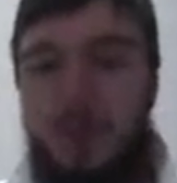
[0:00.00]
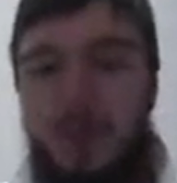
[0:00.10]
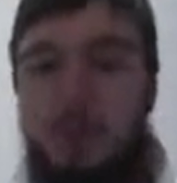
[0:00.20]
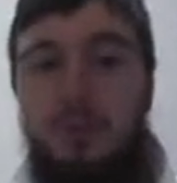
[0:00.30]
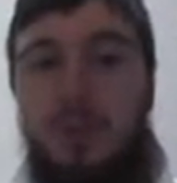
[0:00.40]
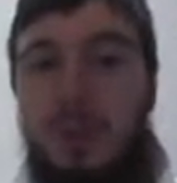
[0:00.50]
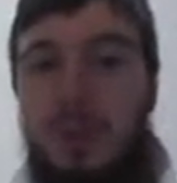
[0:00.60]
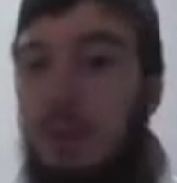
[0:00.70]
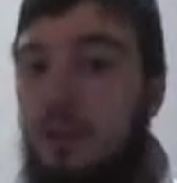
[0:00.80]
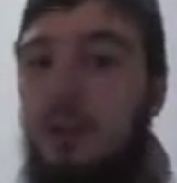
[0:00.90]
people in the
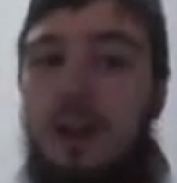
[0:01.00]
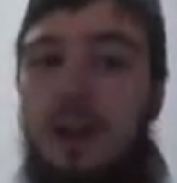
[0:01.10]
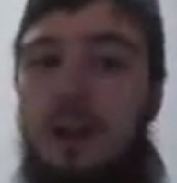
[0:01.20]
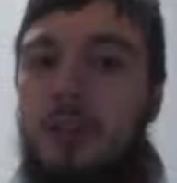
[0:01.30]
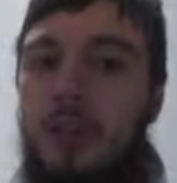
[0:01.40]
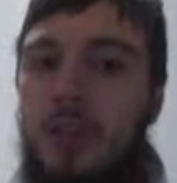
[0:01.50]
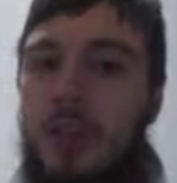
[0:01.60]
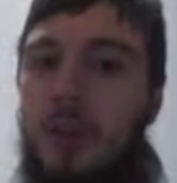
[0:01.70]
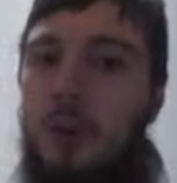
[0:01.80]
mascot costumes